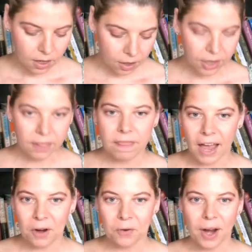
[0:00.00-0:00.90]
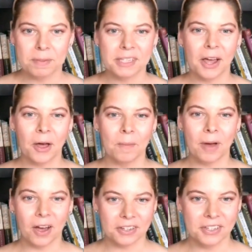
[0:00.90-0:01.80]
All right, that wraps up
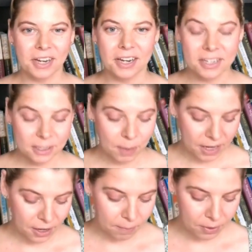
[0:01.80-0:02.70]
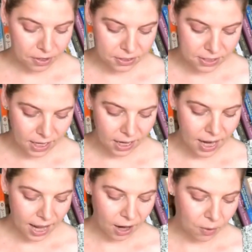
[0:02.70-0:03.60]
Austen-inspired books,
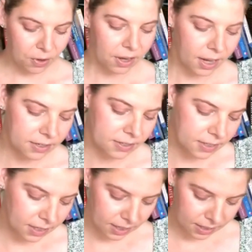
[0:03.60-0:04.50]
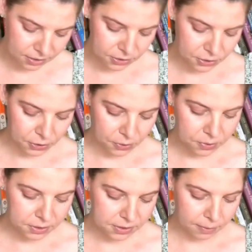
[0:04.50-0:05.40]
and now let's dig
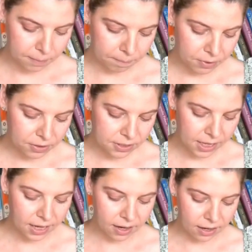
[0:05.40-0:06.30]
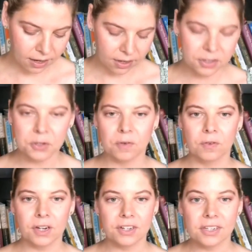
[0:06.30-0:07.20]
into some books that are sort of
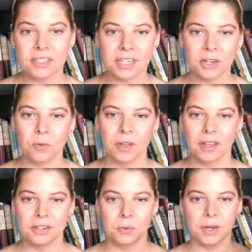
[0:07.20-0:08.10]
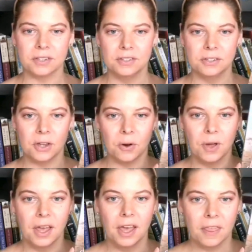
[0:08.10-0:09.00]
Regency with a twist. So
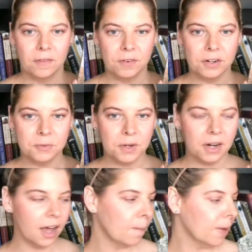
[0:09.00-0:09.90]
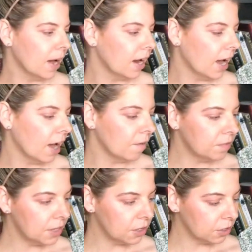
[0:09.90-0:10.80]
the first one up, I have
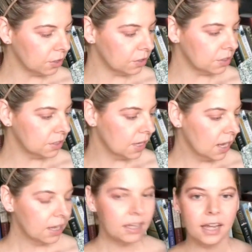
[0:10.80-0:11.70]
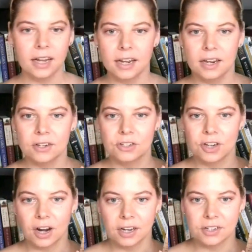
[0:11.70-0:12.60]
the Earl's Lady
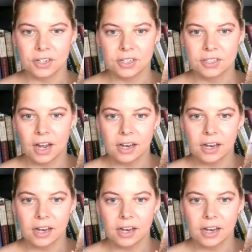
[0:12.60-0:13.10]
Geologist.